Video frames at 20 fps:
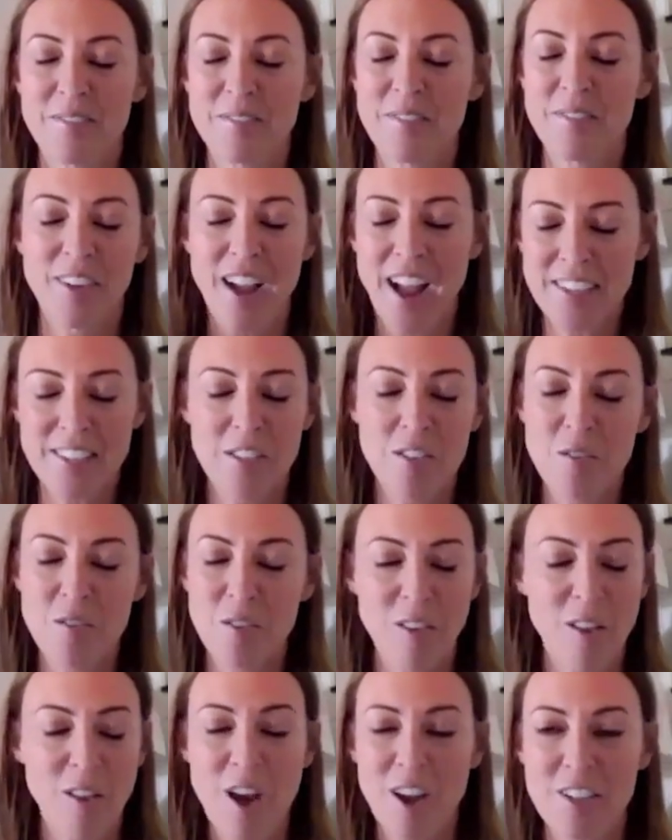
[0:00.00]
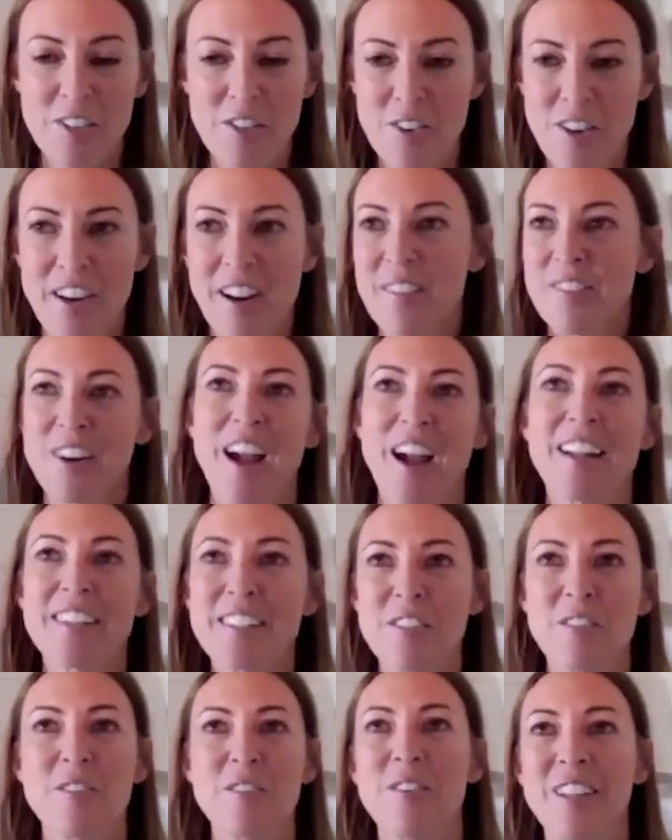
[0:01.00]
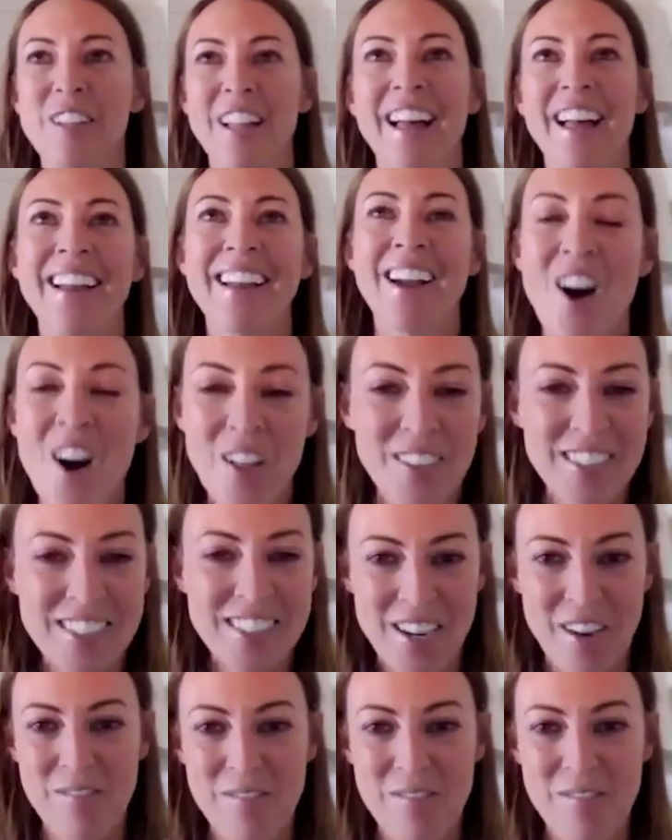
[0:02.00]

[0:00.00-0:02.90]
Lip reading: forgot to do the laundry and I forgot to do like all this